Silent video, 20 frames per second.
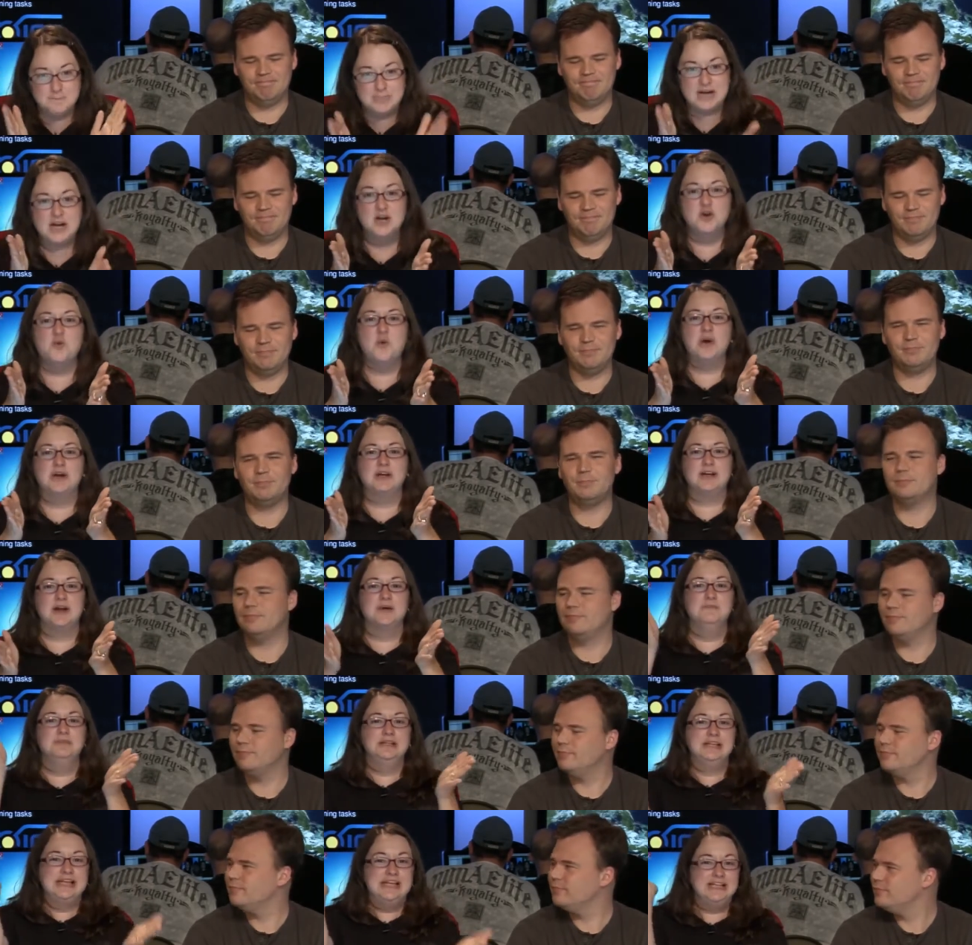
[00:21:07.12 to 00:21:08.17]
Speaker 1: but I don't want to
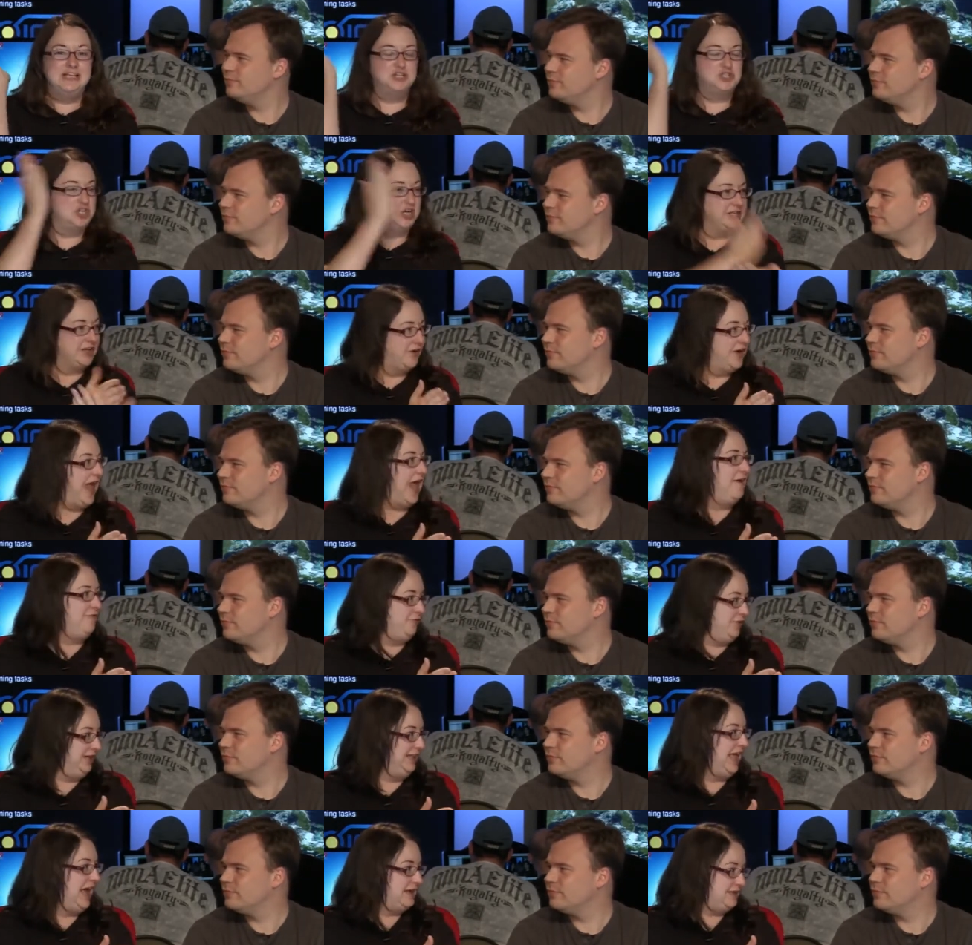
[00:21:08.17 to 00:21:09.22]
completely shut down
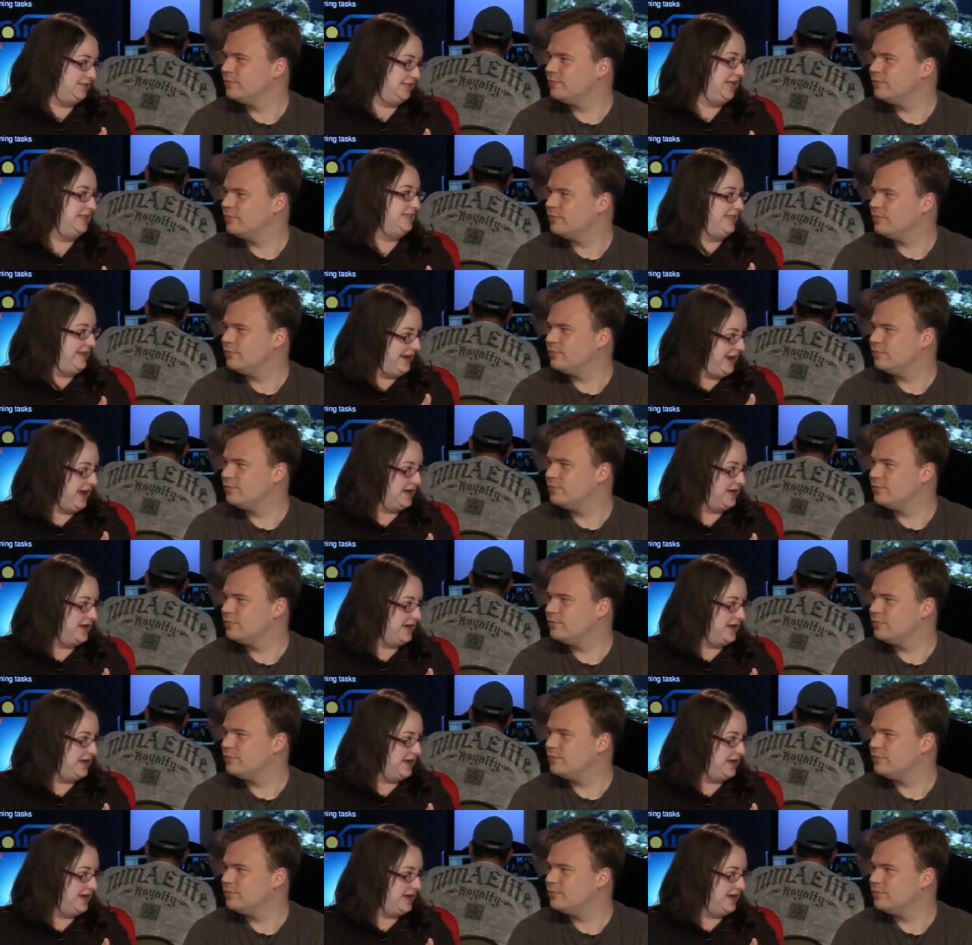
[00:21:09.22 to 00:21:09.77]
every last thing that